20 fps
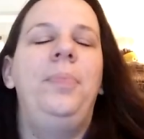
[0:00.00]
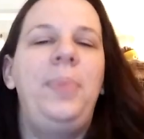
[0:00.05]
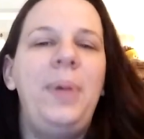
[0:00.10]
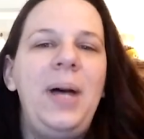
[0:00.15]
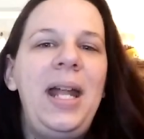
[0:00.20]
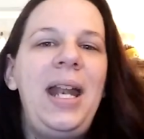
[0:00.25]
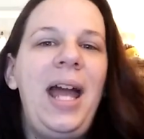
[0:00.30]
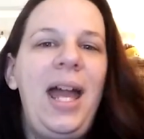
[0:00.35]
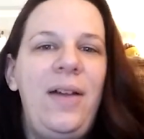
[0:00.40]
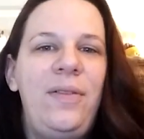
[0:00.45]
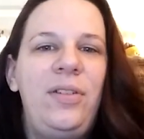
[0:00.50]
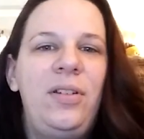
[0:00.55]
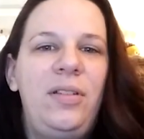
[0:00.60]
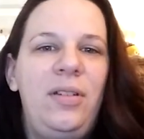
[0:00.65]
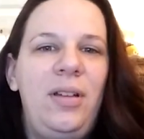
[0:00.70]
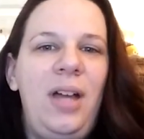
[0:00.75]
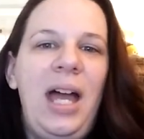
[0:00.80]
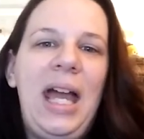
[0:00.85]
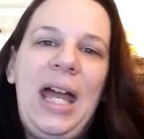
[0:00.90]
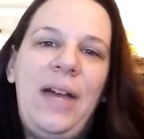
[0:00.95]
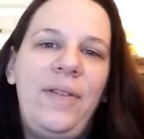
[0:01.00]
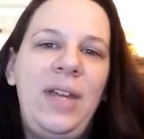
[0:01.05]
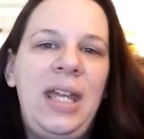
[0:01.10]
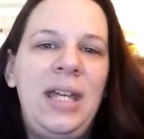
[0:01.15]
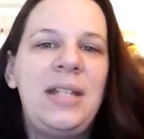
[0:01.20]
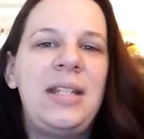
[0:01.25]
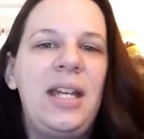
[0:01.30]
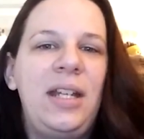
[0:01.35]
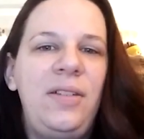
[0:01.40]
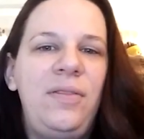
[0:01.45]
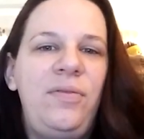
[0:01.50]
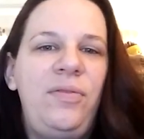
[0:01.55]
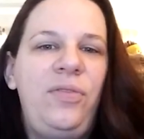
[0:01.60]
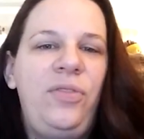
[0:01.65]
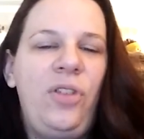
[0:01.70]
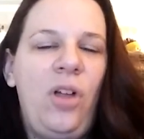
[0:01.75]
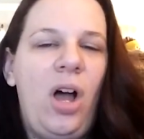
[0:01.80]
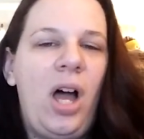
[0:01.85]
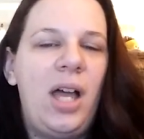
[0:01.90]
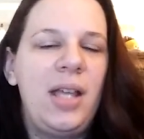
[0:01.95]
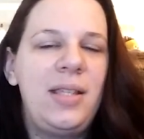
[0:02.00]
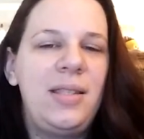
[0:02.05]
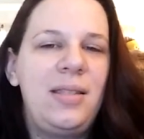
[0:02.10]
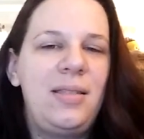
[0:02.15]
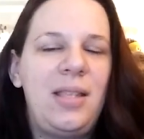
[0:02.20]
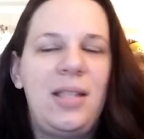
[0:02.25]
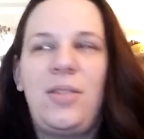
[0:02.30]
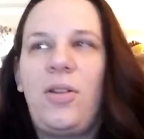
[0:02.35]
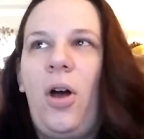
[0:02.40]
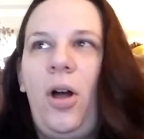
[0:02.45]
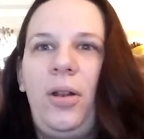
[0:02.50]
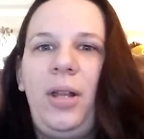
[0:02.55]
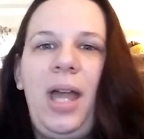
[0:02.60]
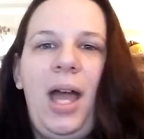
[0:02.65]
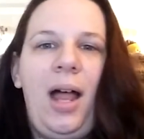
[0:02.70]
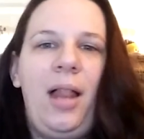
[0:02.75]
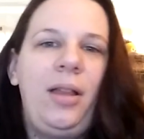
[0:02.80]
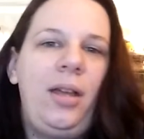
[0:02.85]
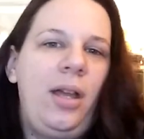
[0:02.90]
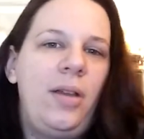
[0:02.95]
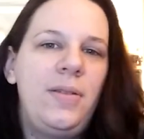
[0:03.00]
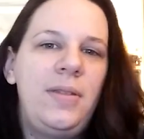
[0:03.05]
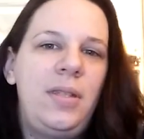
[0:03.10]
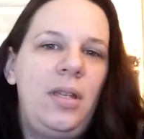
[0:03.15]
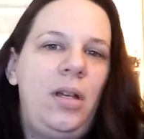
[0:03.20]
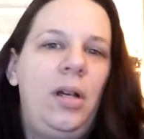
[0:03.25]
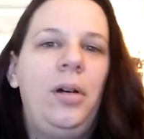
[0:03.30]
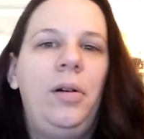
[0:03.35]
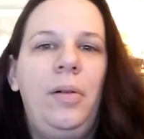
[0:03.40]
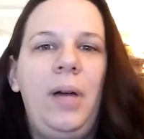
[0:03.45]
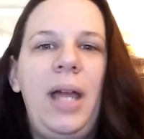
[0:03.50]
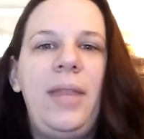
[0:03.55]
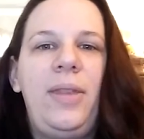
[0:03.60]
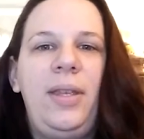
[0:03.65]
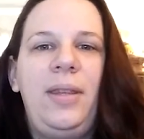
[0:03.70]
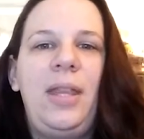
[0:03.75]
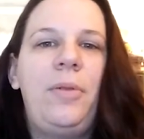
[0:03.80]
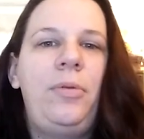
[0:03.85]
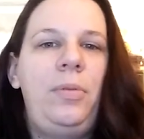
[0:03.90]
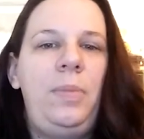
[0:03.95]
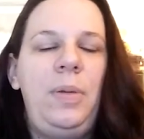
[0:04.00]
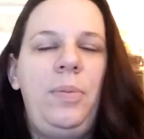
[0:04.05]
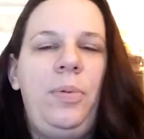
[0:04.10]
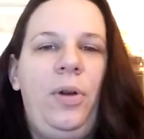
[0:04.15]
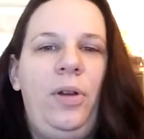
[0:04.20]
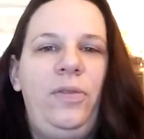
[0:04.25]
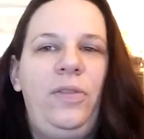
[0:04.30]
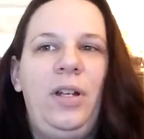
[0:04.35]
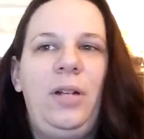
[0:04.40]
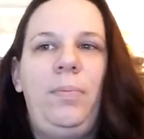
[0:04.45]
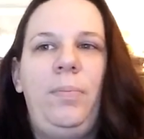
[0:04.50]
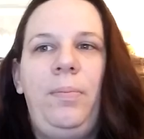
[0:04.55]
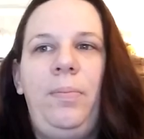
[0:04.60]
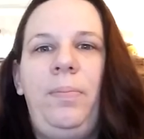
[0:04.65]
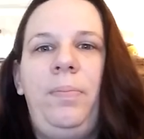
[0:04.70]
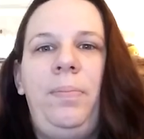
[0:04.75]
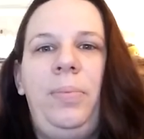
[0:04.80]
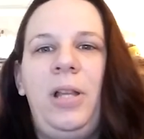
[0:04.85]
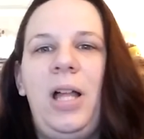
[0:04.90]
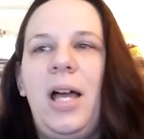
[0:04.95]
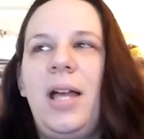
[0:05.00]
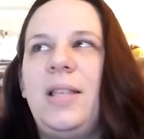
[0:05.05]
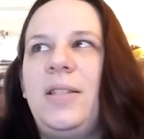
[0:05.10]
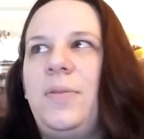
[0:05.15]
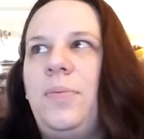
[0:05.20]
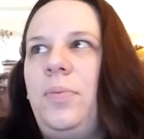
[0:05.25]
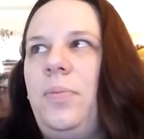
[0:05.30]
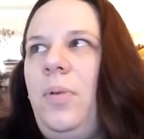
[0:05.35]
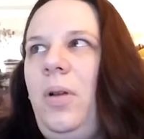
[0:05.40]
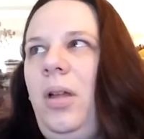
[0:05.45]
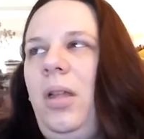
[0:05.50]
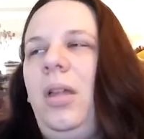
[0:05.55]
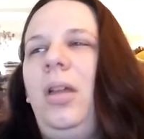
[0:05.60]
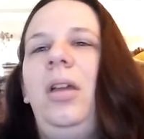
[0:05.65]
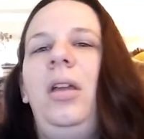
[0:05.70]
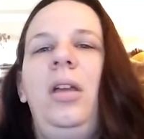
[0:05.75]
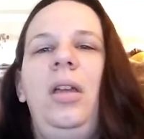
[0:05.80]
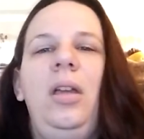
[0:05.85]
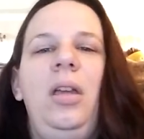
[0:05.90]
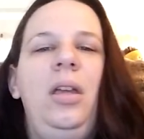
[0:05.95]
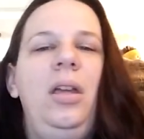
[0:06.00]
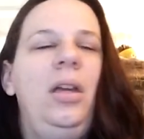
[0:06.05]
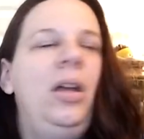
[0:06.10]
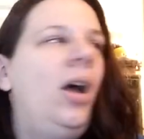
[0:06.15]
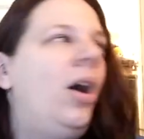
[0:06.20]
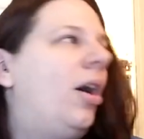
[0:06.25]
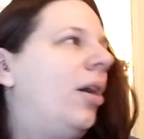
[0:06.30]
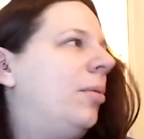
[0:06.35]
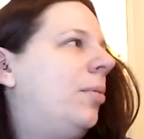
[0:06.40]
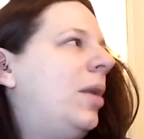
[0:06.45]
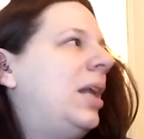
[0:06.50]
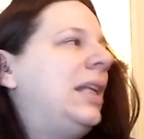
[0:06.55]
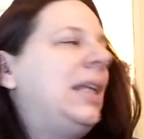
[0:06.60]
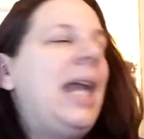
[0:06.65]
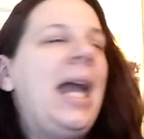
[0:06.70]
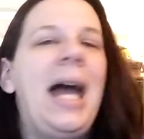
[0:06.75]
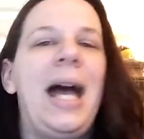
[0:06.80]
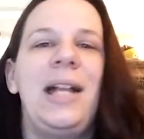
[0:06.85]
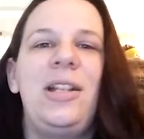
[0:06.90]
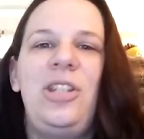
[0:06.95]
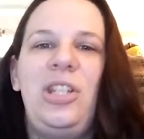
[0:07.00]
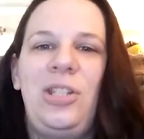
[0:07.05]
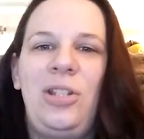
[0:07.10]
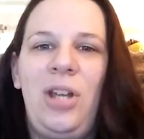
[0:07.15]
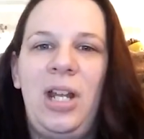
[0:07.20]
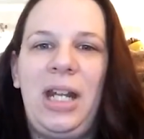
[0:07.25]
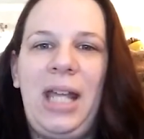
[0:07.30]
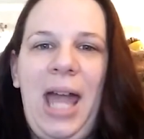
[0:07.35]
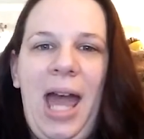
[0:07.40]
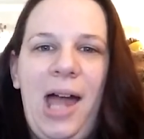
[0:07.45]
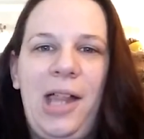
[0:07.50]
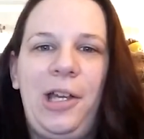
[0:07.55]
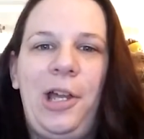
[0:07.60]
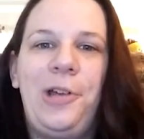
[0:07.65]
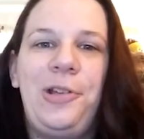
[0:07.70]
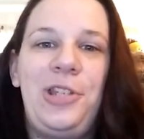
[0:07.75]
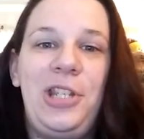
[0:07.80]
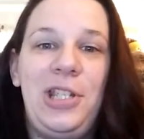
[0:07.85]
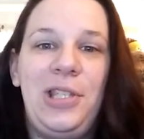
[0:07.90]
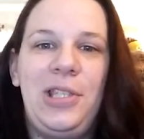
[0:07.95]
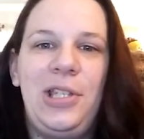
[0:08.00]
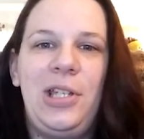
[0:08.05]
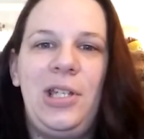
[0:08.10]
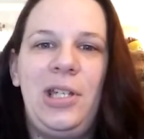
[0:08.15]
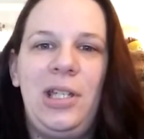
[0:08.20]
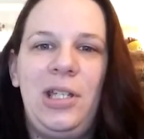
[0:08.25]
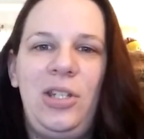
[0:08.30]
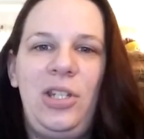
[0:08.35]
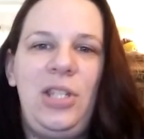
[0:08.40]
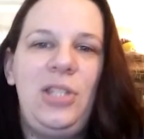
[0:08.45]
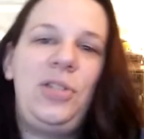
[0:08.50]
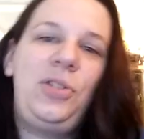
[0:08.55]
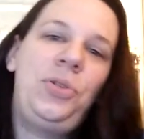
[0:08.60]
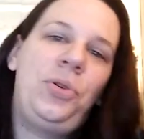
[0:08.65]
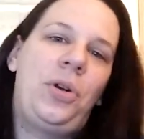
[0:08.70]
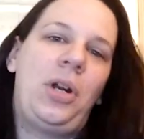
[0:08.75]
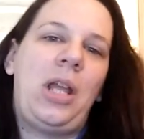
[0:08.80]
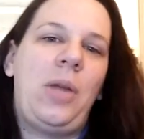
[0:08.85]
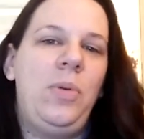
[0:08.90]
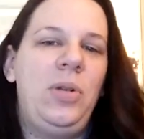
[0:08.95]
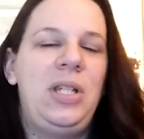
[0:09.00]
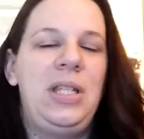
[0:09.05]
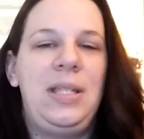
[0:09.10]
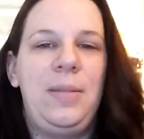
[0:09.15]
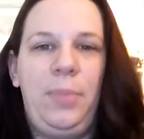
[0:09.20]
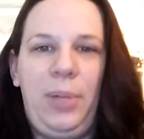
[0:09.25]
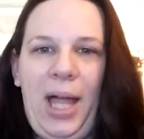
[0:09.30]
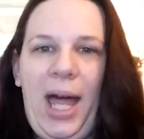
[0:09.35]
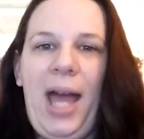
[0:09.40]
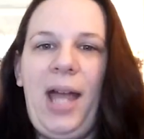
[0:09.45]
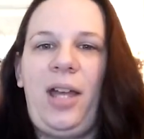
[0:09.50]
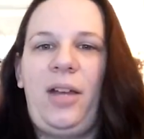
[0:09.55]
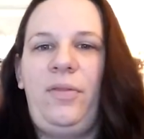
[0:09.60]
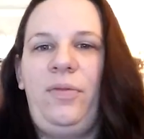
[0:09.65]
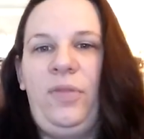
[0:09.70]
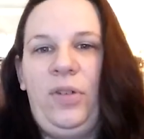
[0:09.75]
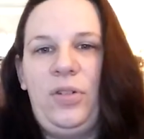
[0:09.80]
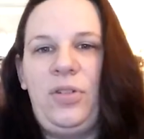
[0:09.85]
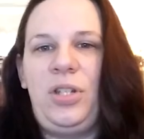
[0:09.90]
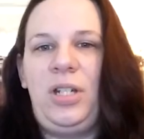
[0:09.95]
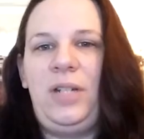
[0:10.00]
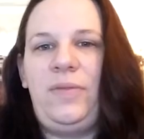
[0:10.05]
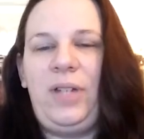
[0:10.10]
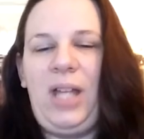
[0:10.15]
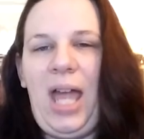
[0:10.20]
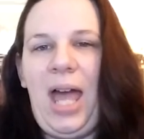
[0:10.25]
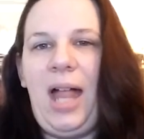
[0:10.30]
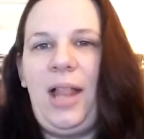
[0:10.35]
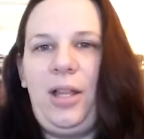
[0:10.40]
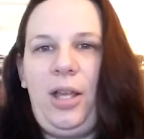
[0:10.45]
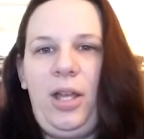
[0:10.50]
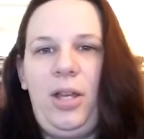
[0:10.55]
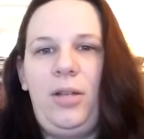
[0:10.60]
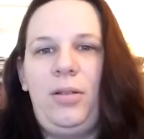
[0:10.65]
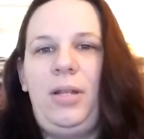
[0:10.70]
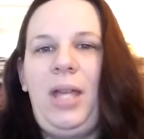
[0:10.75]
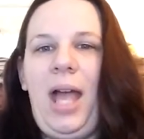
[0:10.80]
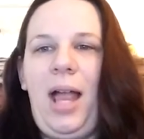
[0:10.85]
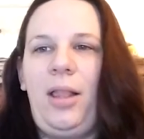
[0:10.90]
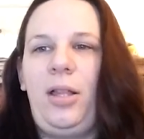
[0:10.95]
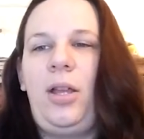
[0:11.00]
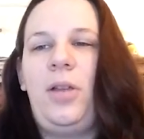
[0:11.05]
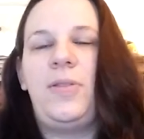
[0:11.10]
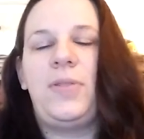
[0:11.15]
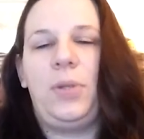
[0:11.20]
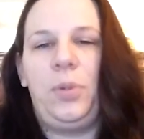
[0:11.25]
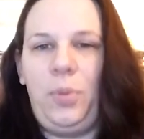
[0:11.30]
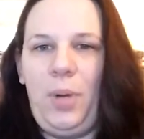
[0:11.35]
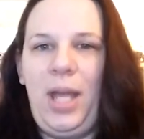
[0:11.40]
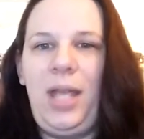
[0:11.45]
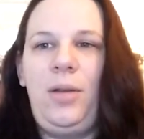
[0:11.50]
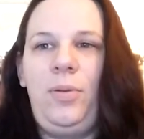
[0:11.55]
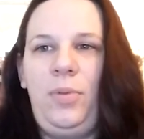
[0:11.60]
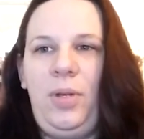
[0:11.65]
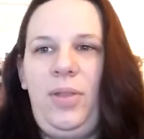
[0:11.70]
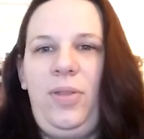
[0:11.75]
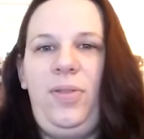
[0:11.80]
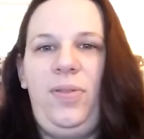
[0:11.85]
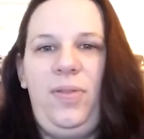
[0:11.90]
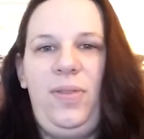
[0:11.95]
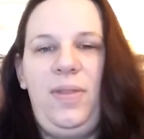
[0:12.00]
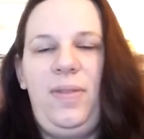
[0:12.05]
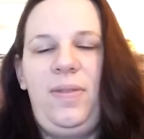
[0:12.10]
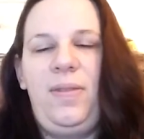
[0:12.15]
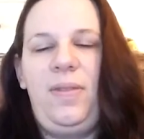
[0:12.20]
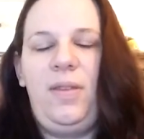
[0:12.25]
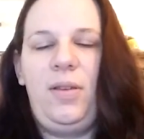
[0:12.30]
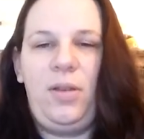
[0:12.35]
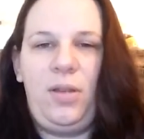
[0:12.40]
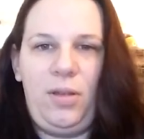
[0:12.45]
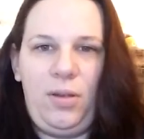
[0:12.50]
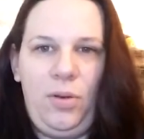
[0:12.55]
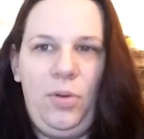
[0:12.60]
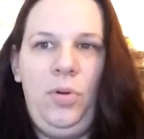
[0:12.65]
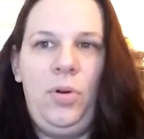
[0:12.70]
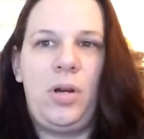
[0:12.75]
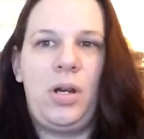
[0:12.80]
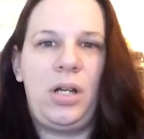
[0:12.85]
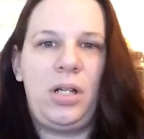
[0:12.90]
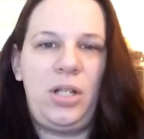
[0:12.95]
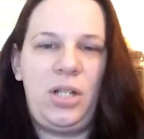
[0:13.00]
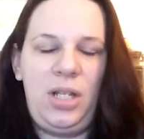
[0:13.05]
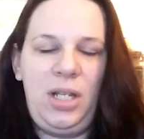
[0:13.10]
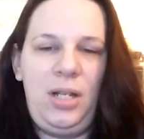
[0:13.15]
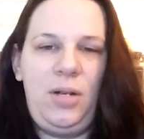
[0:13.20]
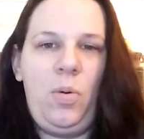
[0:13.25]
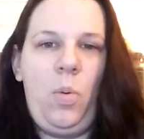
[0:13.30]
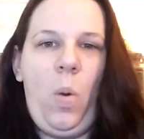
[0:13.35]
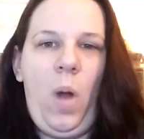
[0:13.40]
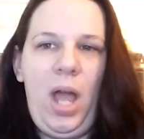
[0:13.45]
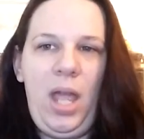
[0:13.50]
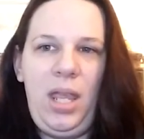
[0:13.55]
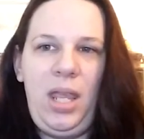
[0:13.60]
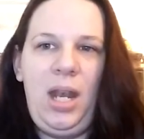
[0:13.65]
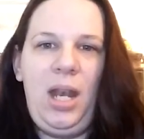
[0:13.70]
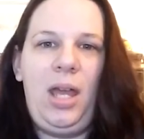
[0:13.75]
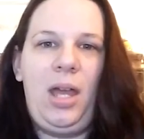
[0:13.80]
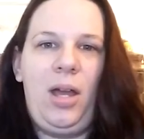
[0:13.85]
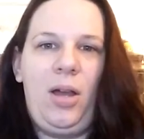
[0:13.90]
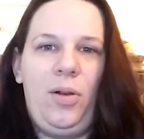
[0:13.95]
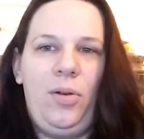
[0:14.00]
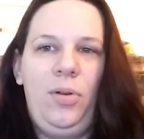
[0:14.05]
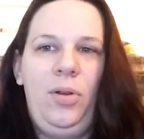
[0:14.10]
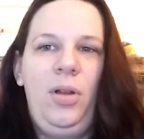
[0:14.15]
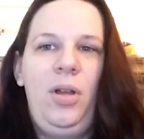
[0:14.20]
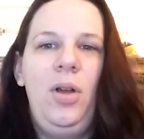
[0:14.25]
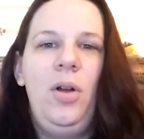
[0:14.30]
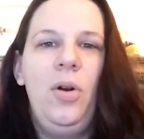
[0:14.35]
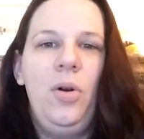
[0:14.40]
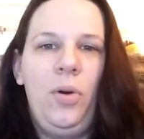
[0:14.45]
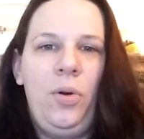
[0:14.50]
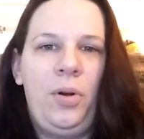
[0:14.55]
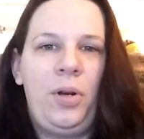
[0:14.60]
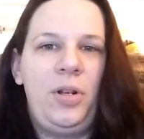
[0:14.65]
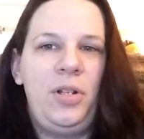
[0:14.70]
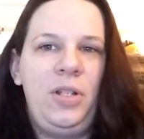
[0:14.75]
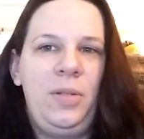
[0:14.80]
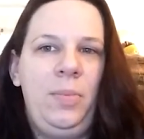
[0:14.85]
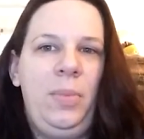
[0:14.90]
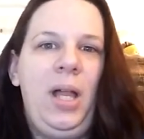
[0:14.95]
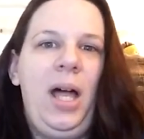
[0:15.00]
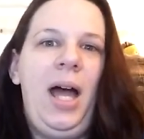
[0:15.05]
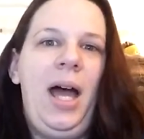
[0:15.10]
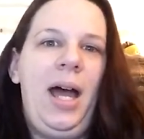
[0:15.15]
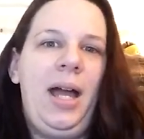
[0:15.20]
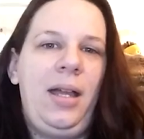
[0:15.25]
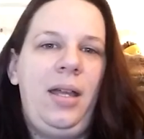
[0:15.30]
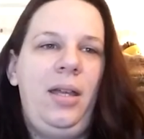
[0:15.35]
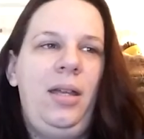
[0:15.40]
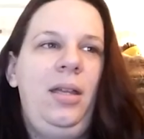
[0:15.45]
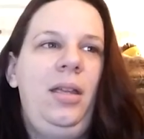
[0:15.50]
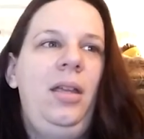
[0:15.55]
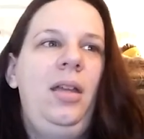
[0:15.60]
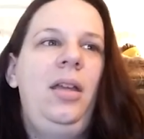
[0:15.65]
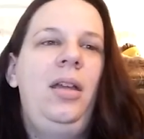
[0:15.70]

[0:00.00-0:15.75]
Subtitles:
But I have a hand-dyed floss that's called Calico, so I think that would be perfect. Plus, our one cat, she's not a calico, she's a tortie, which is a black version of a calico. Calicos are white with the orange and white, you know, orange and black.